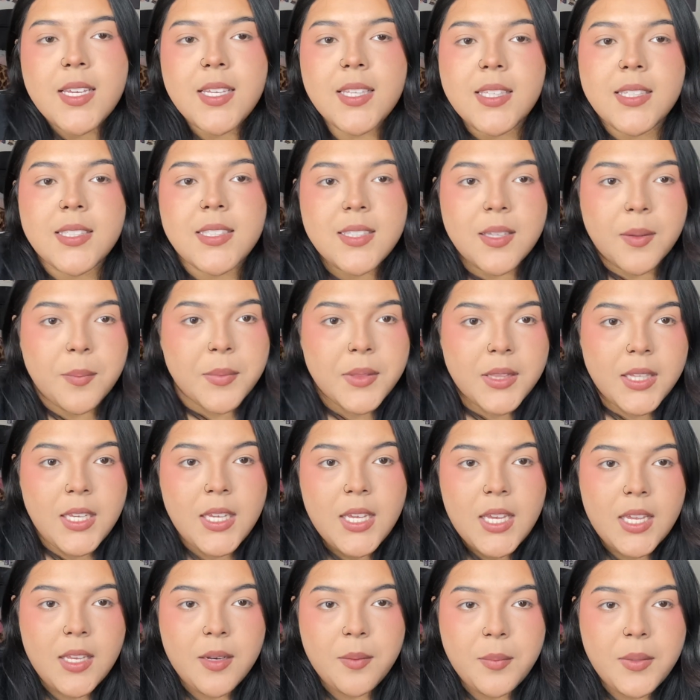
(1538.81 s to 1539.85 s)
something
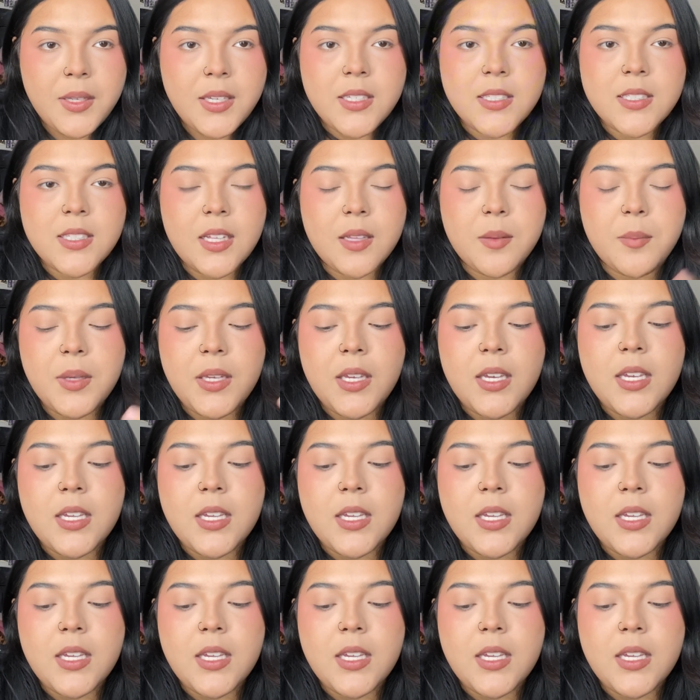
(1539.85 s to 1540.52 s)
in me is telling me